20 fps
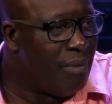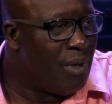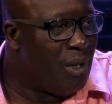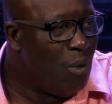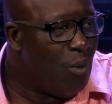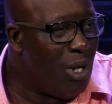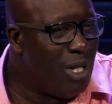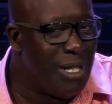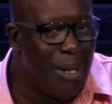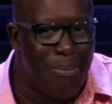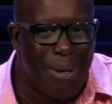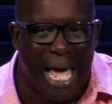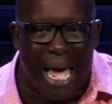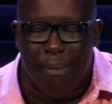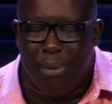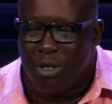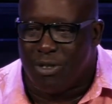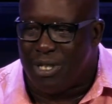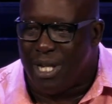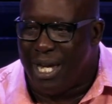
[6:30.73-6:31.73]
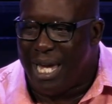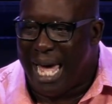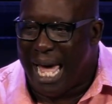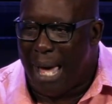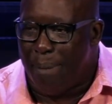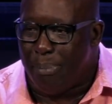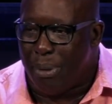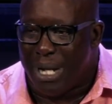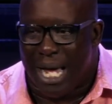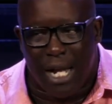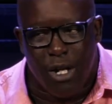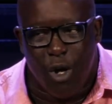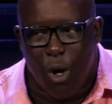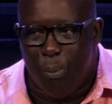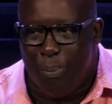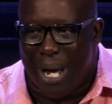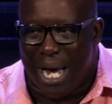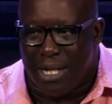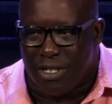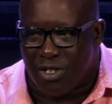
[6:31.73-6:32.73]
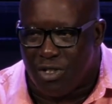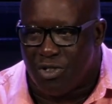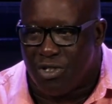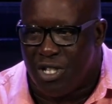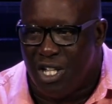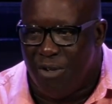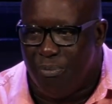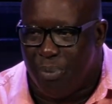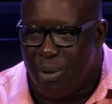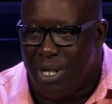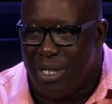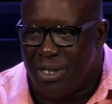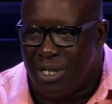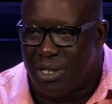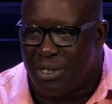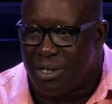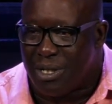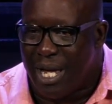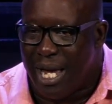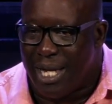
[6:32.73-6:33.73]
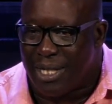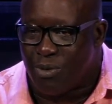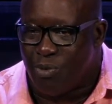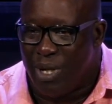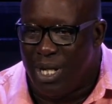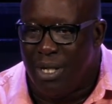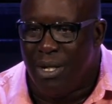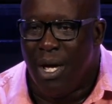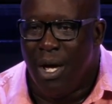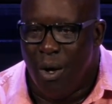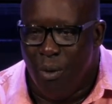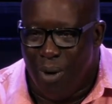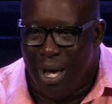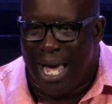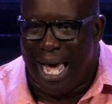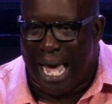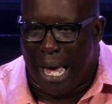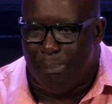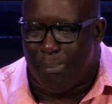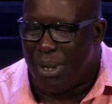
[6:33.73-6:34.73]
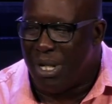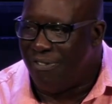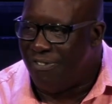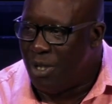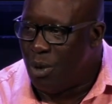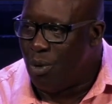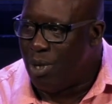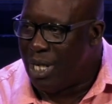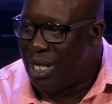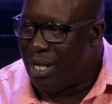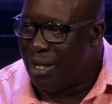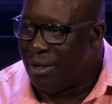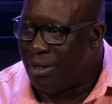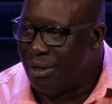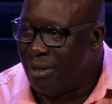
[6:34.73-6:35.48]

What did the Bible say happened? I know Pastor Steve preached this last week. What happened if you were here?